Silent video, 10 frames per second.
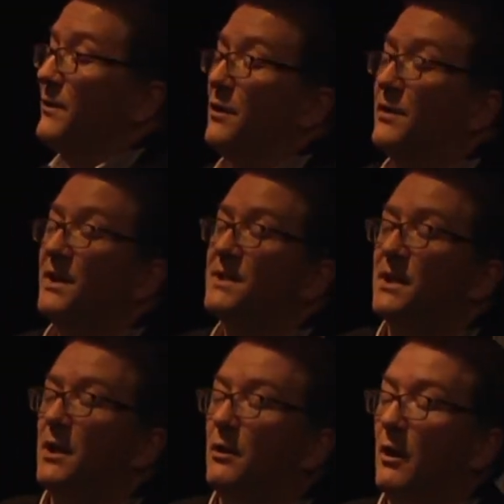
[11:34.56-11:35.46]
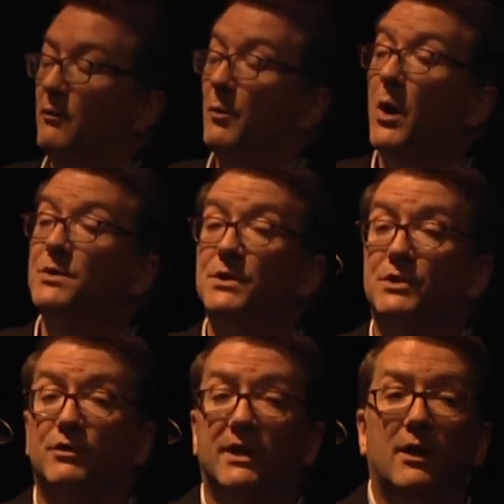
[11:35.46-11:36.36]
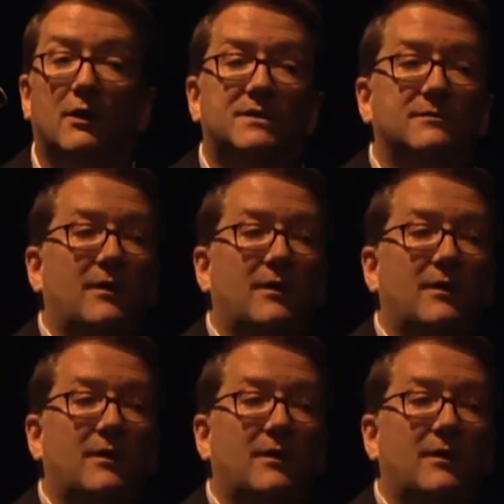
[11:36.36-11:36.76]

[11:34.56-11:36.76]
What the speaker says: got then is a repository of